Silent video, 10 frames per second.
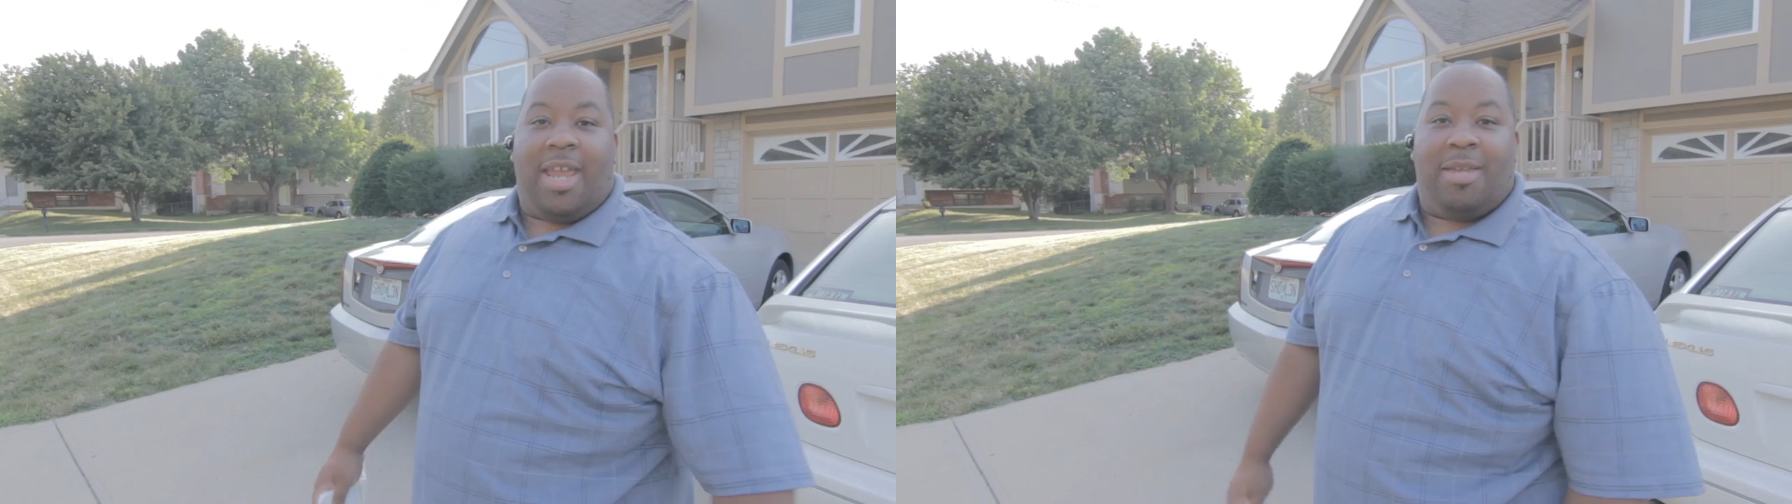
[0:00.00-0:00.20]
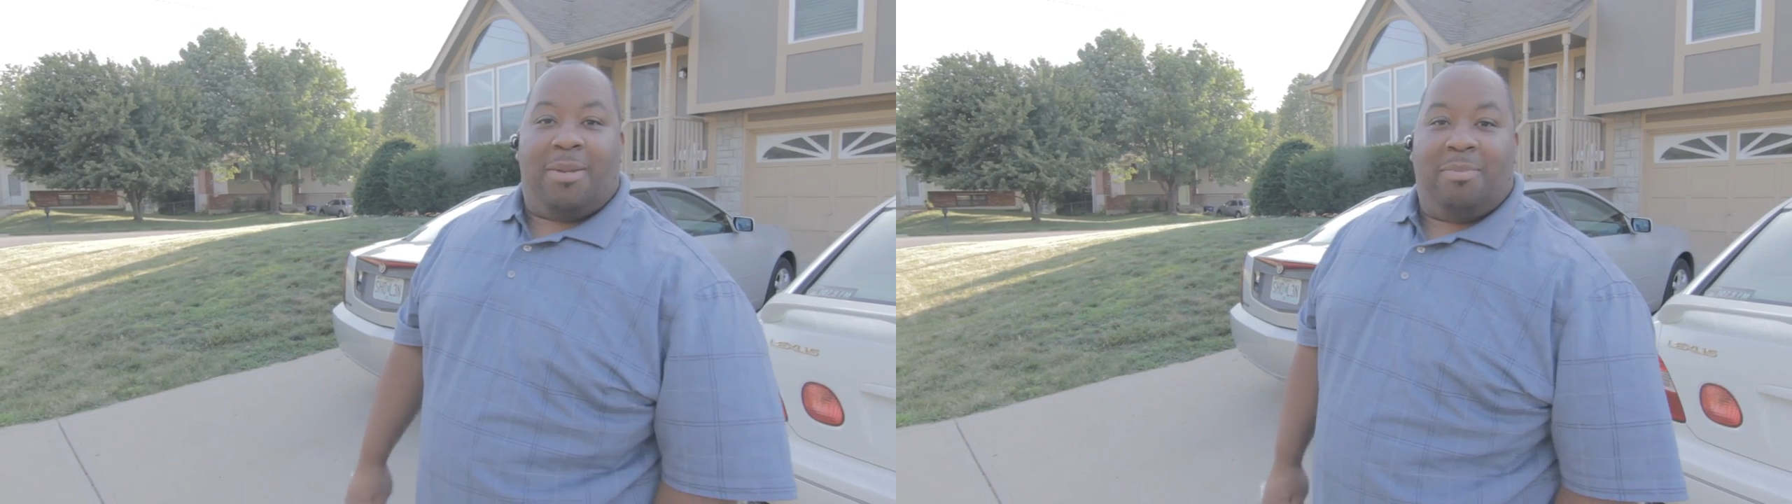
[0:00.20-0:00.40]

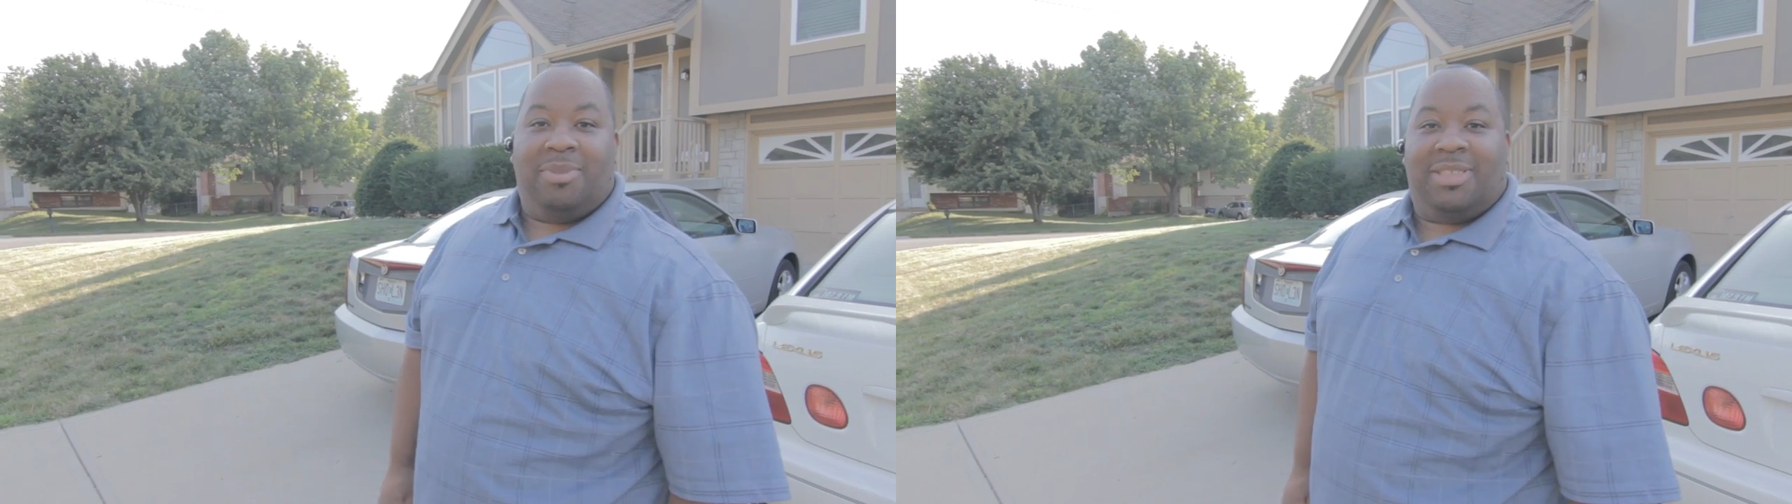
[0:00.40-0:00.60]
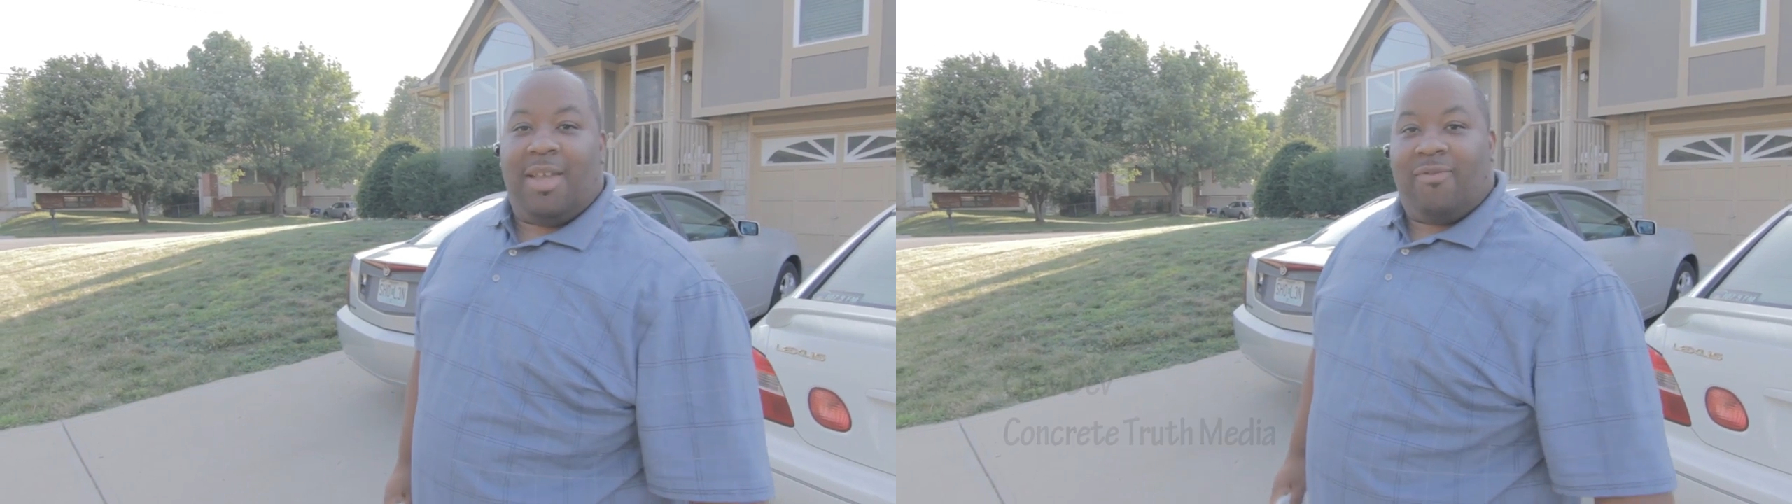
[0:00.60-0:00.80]
AM,
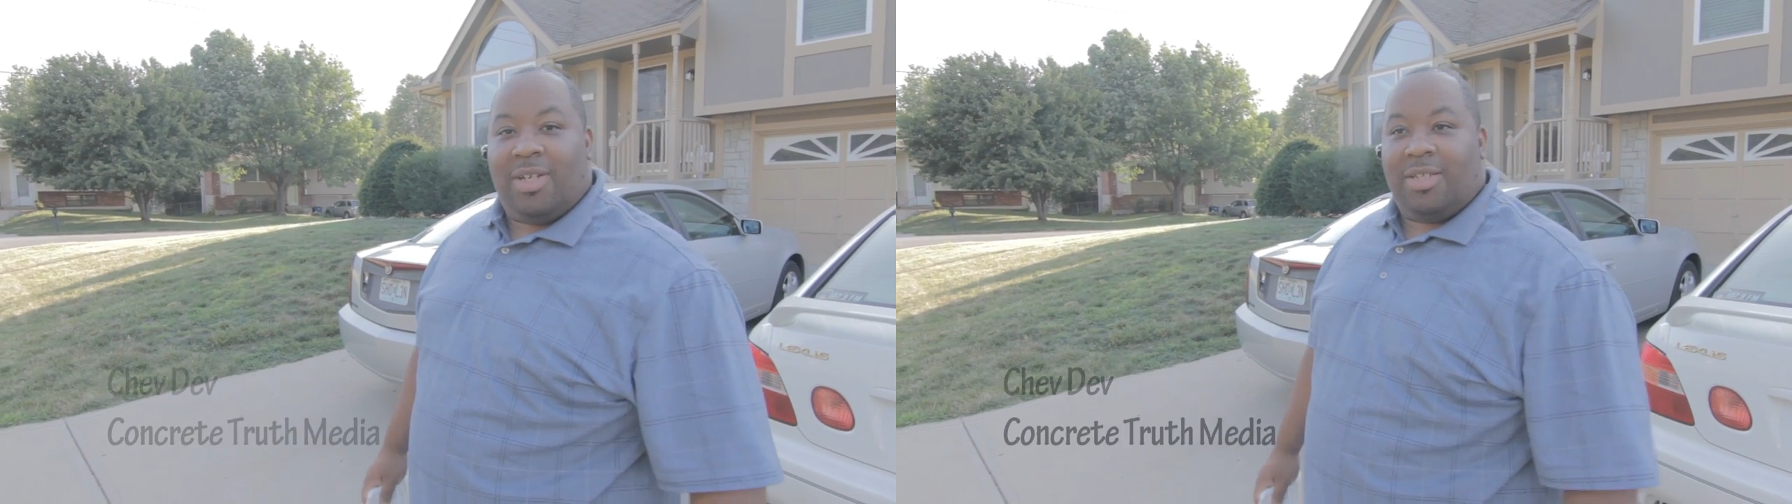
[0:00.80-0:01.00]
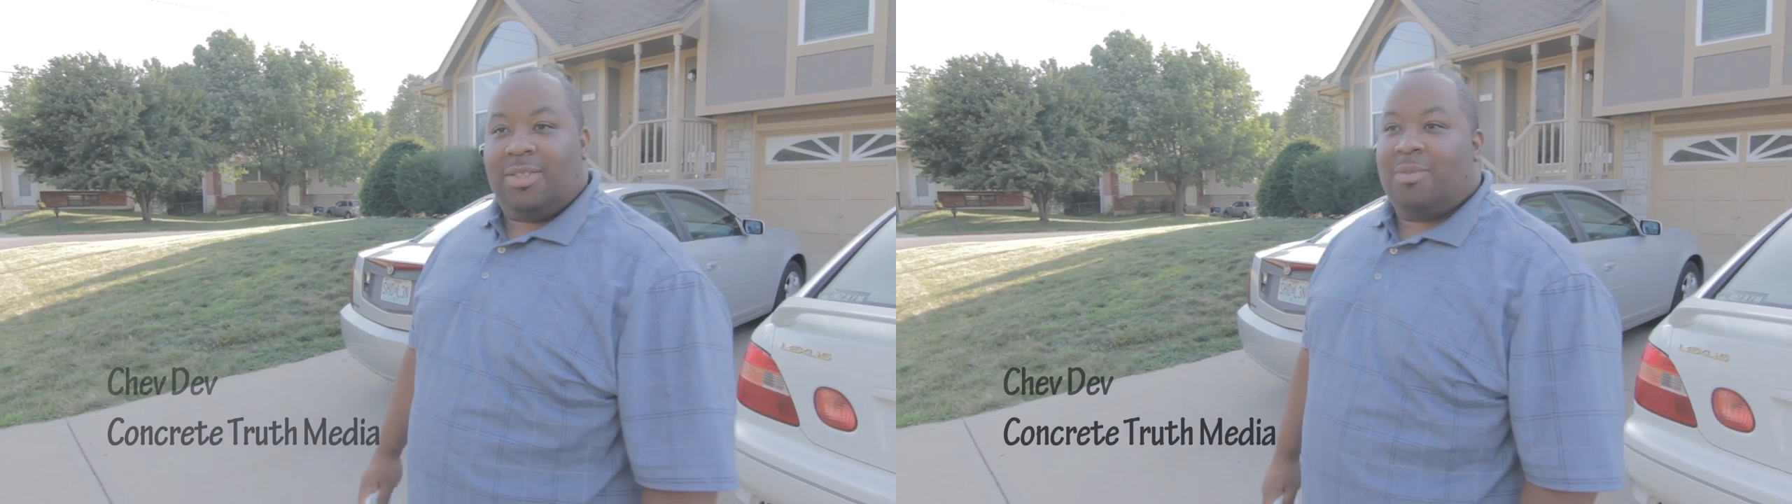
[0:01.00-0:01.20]

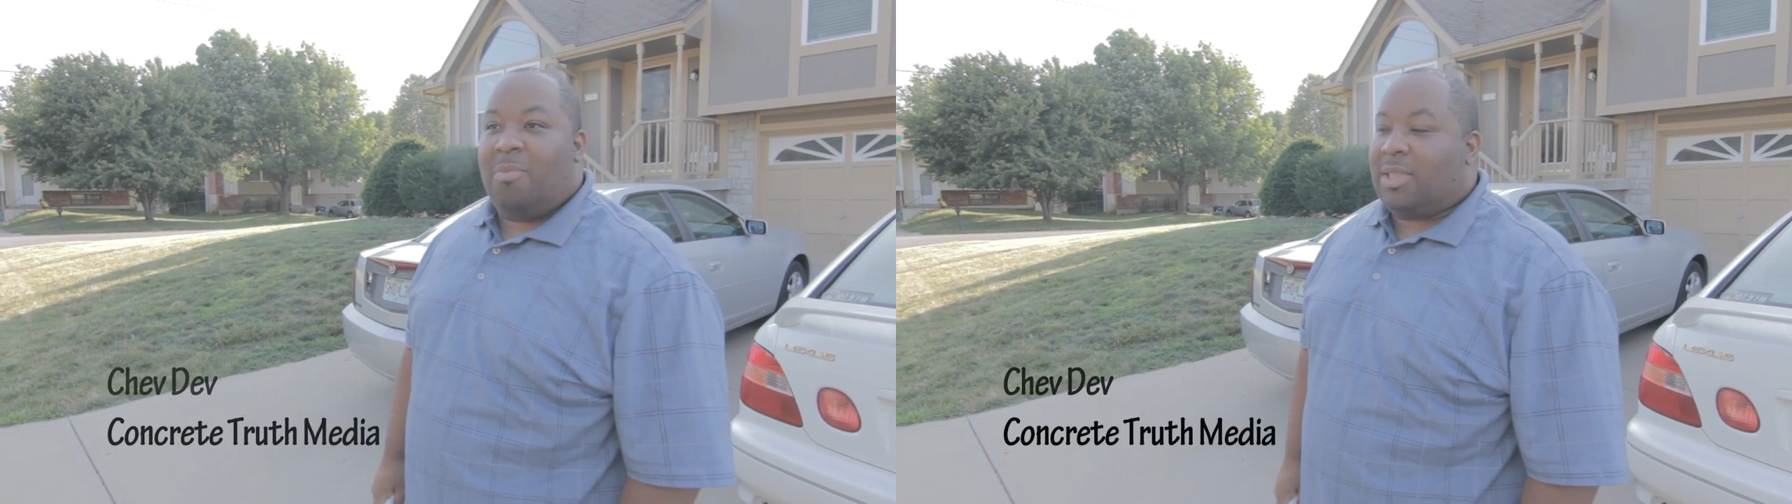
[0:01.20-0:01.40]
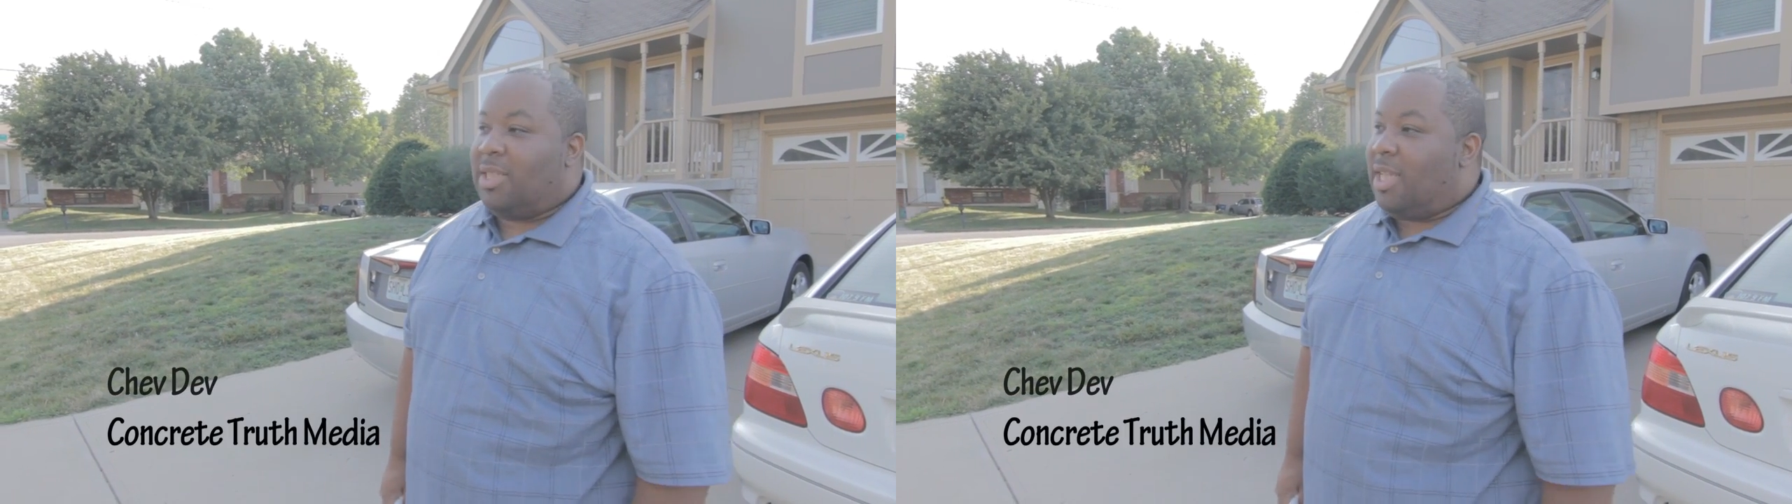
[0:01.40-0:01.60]
7-ish. About to